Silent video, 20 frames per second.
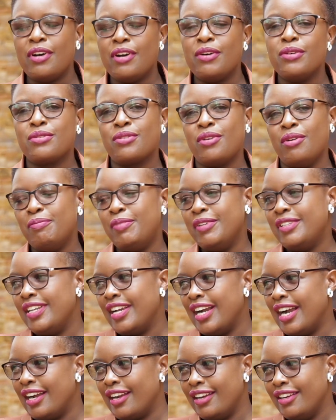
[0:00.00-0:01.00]
So I was
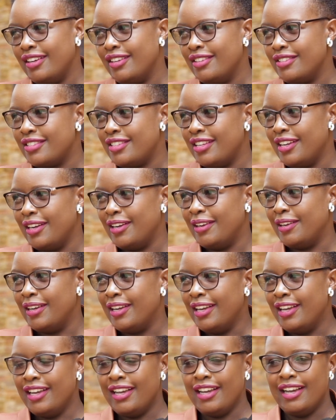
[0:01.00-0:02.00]
competing against
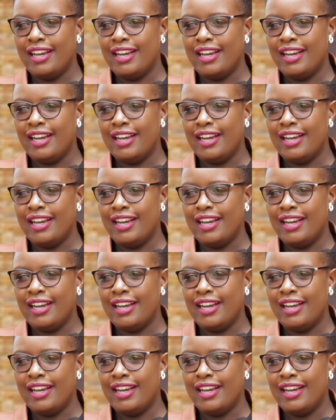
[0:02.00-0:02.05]
her.